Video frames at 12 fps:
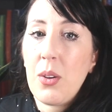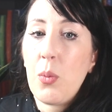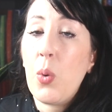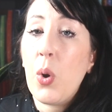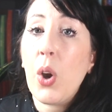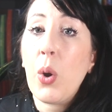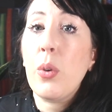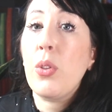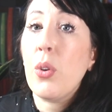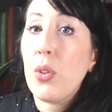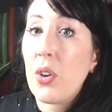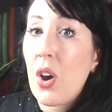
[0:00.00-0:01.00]
work
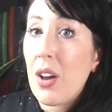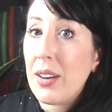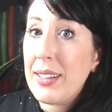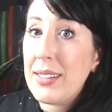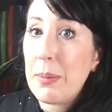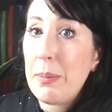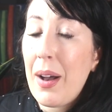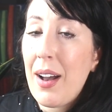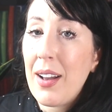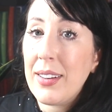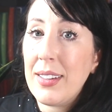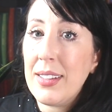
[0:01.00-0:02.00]
with other colleagues and
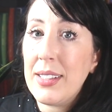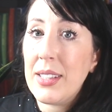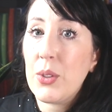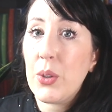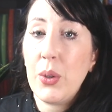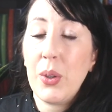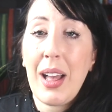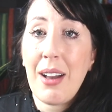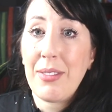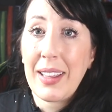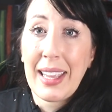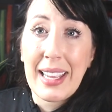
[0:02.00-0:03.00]
partners. So you'll
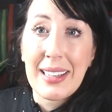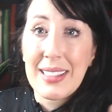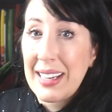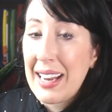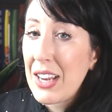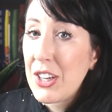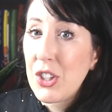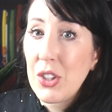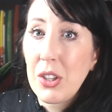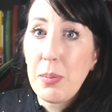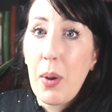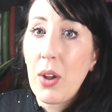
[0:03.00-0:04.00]
have like
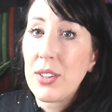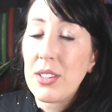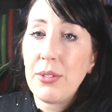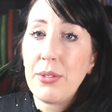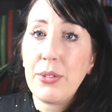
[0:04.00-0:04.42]
international pots of